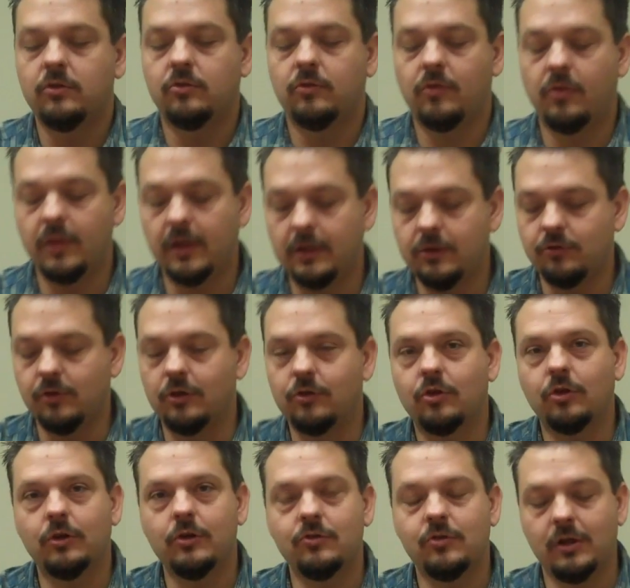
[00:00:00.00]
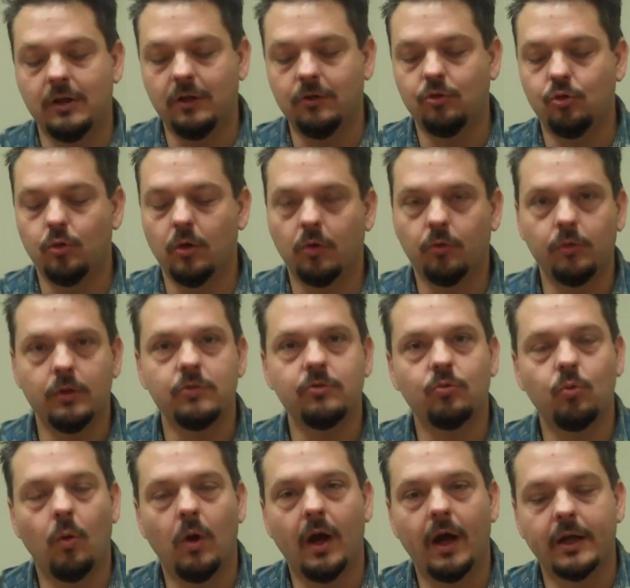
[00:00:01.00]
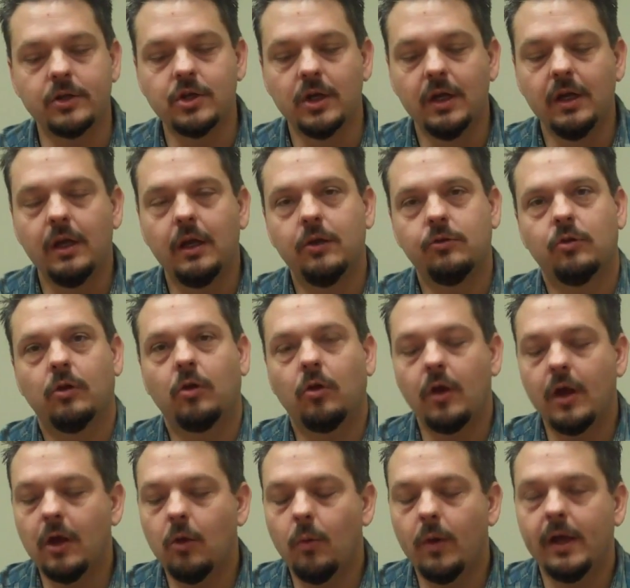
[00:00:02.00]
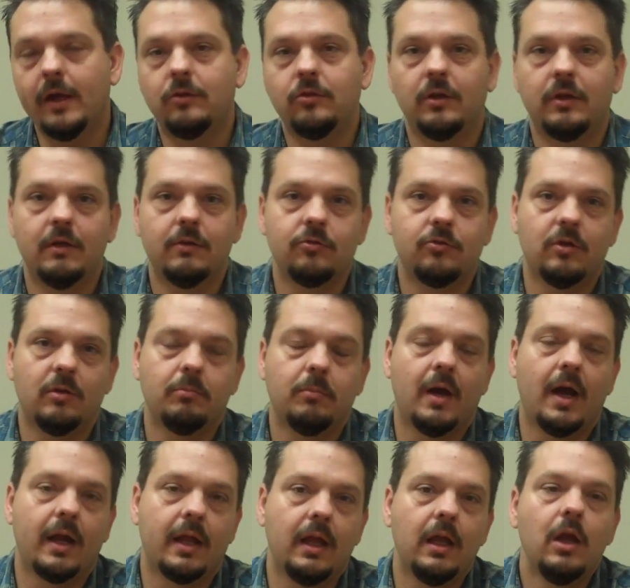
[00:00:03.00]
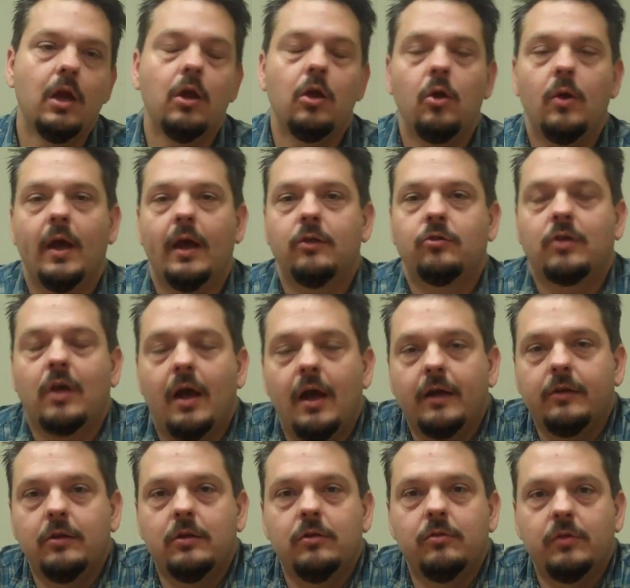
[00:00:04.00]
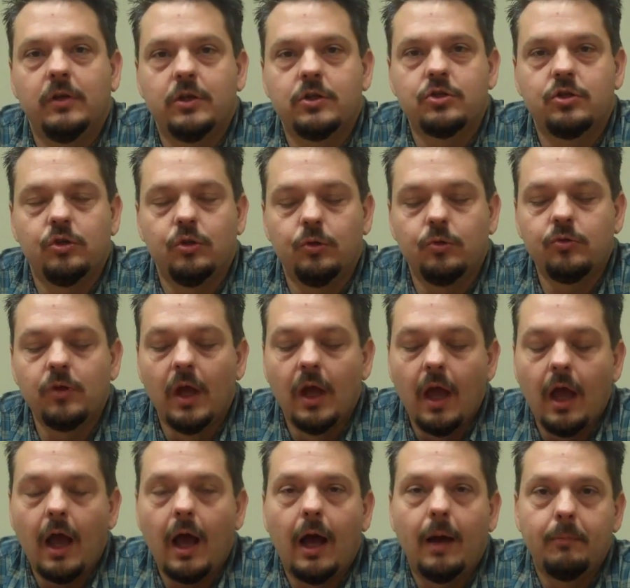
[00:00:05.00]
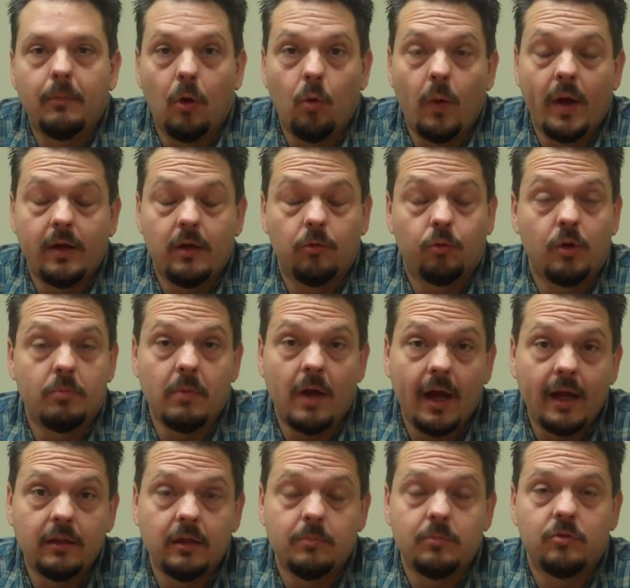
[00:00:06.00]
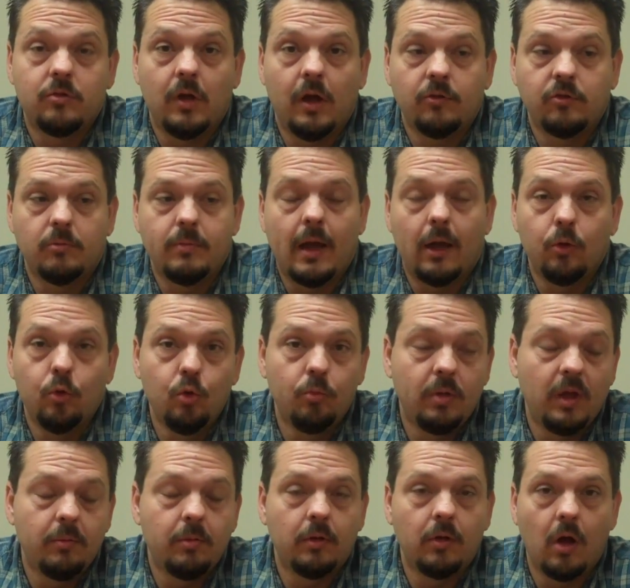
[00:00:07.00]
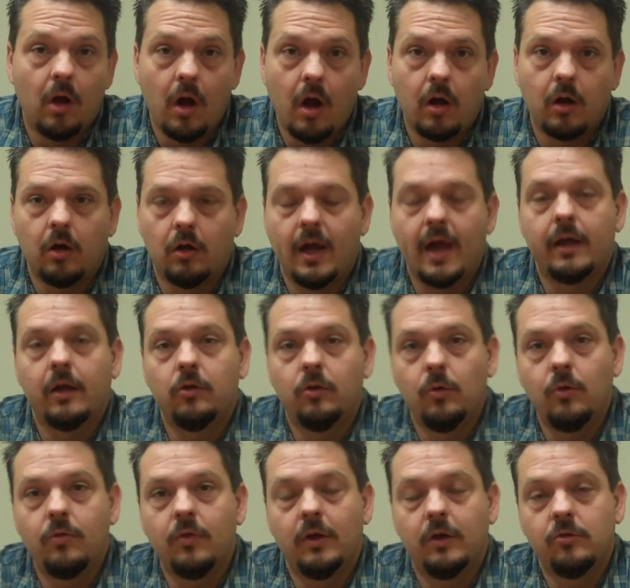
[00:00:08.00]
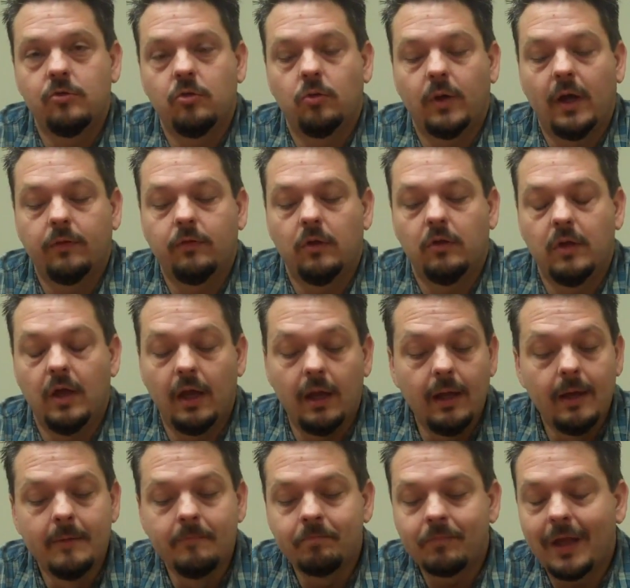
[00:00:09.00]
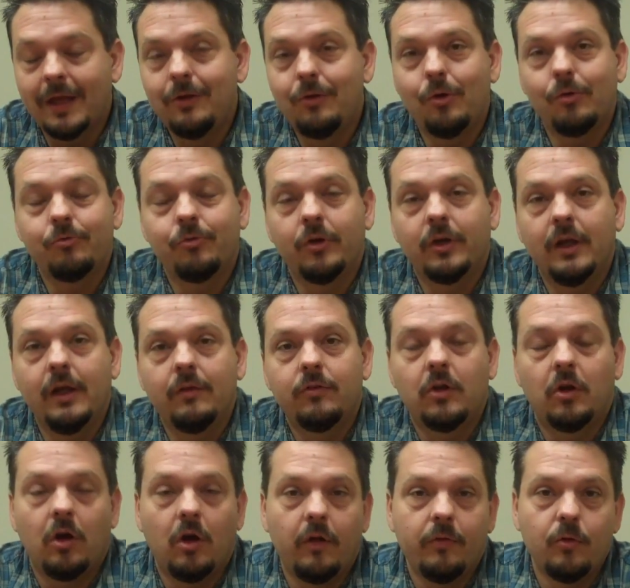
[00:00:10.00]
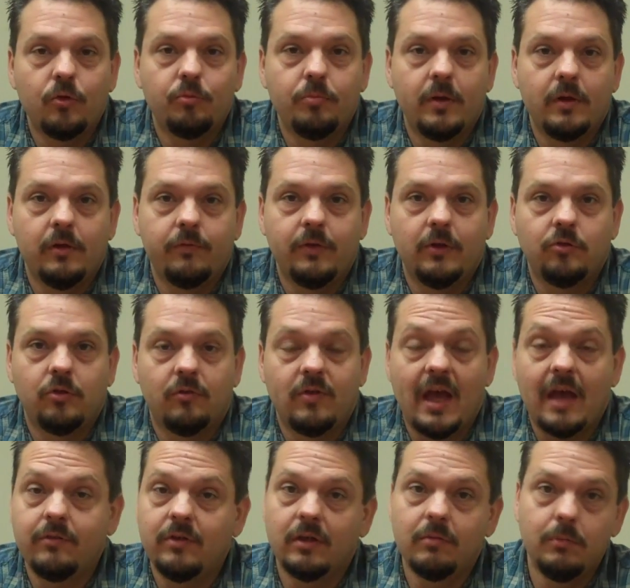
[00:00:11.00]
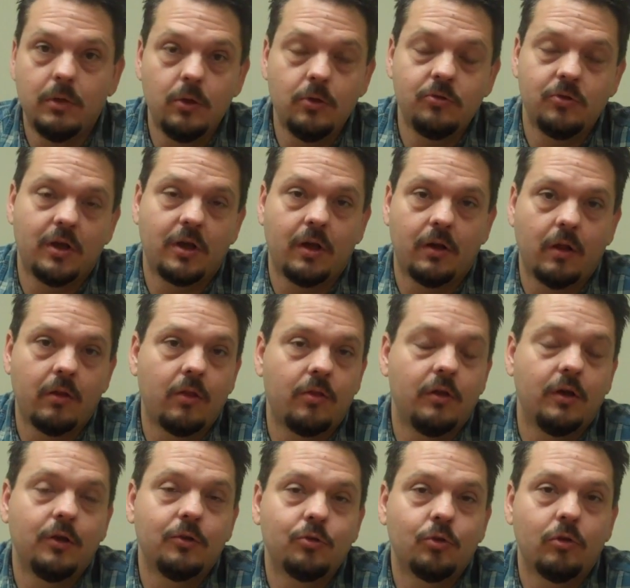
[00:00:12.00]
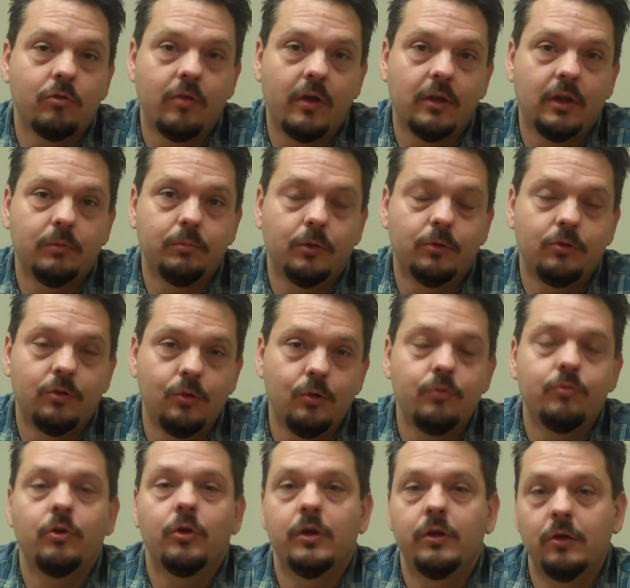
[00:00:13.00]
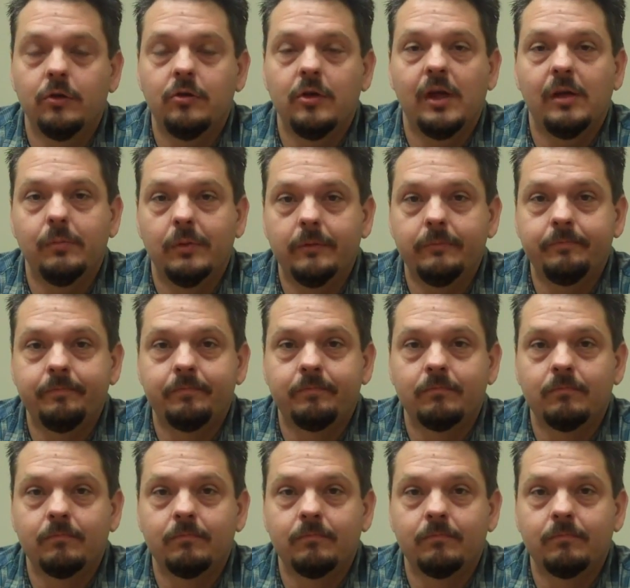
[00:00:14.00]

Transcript: these things that turns it into a wristwatch is a great way to give somebody who has cognitive issues um, a way to remind themselves about who people are or how to do things throughout the day. And don't forget that all those benefits of having music and other things are available too for entertainment.